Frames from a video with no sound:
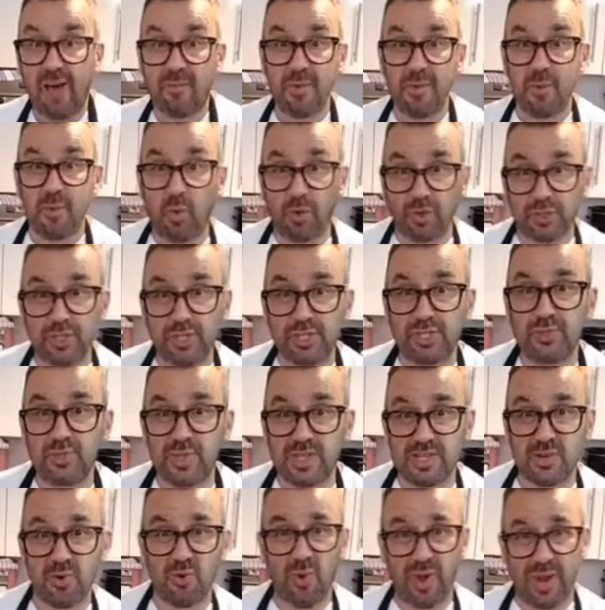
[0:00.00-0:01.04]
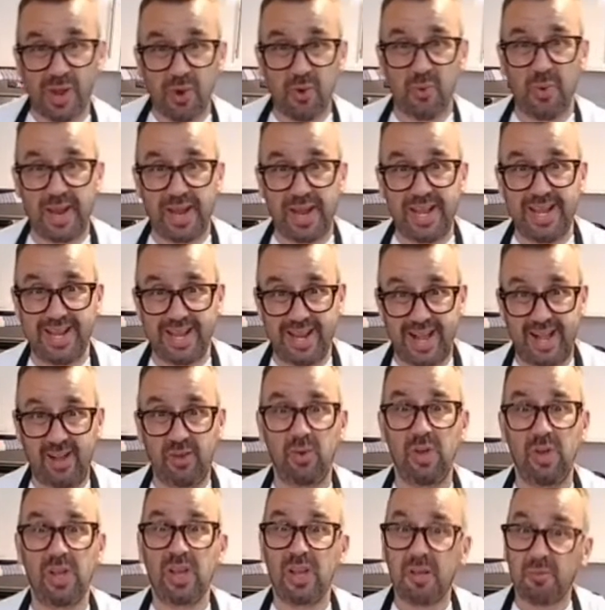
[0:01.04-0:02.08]
And we want to do this quite quickly
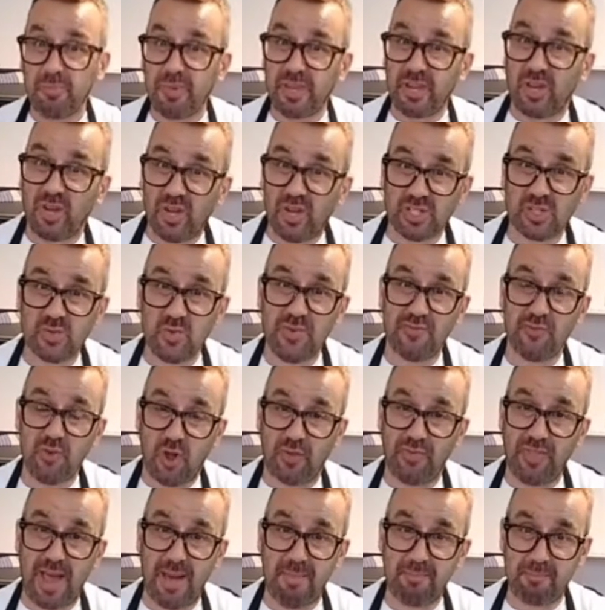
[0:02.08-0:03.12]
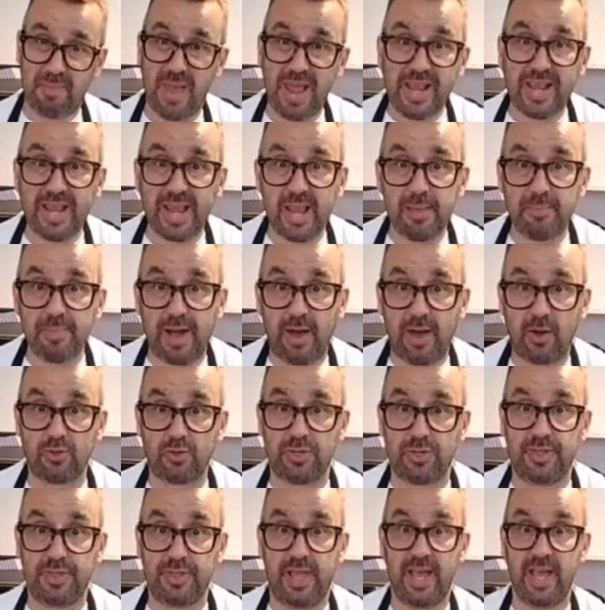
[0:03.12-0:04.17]
now because we've got that baking powder
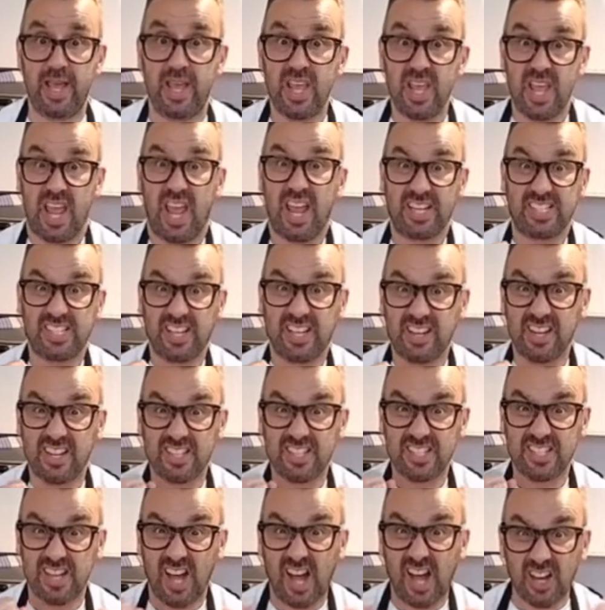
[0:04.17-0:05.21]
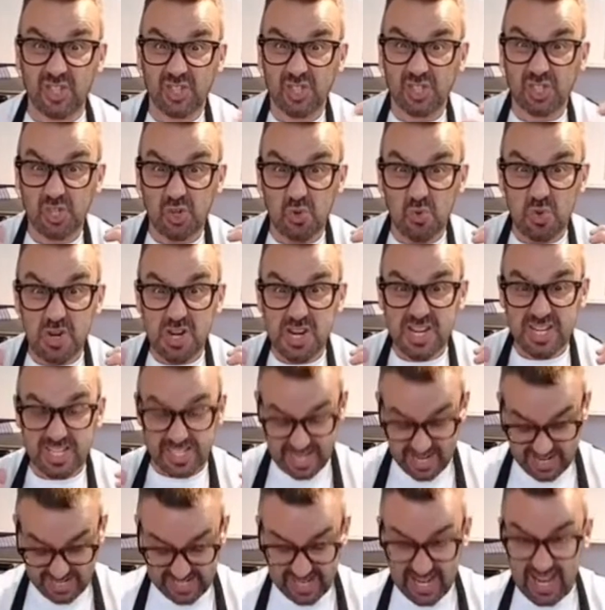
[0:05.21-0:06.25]
in there. It's going to start as soon as
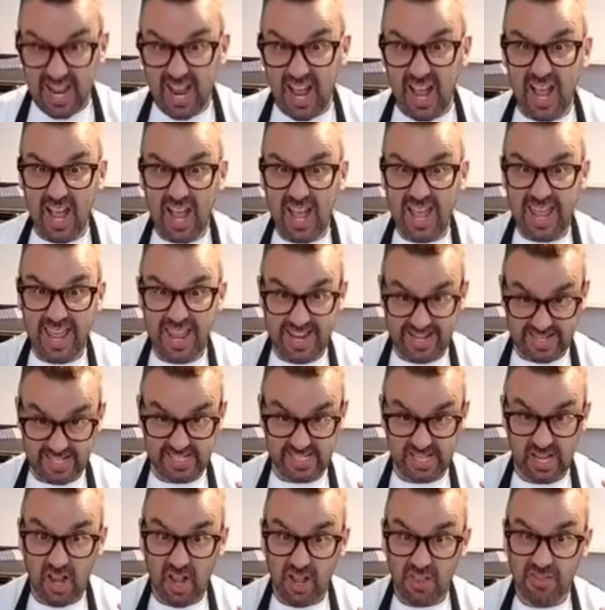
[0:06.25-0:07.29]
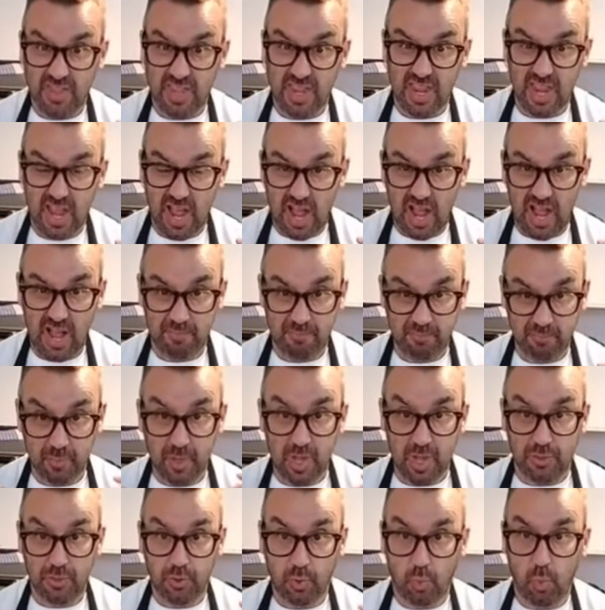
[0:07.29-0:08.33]
it hits the
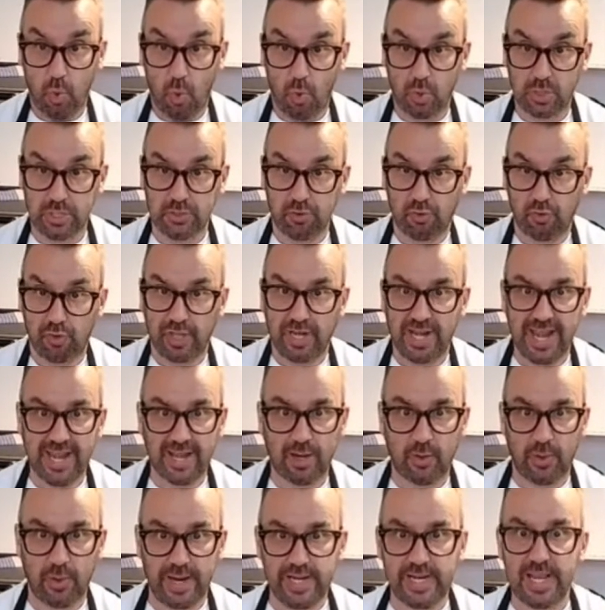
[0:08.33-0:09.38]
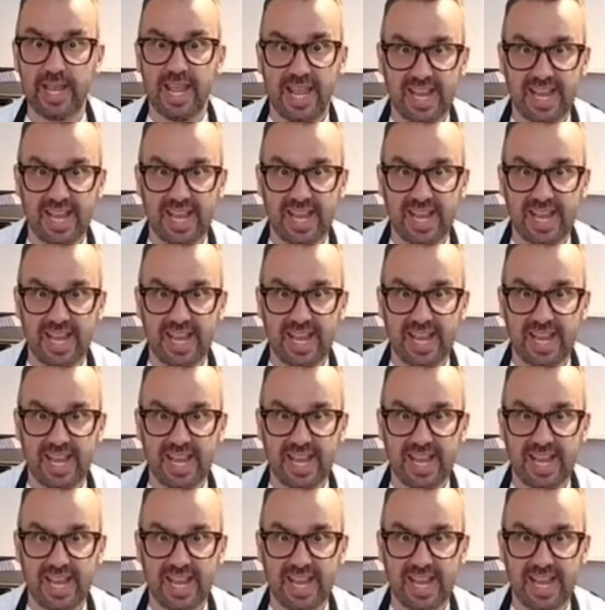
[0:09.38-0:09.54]
water or the liquid.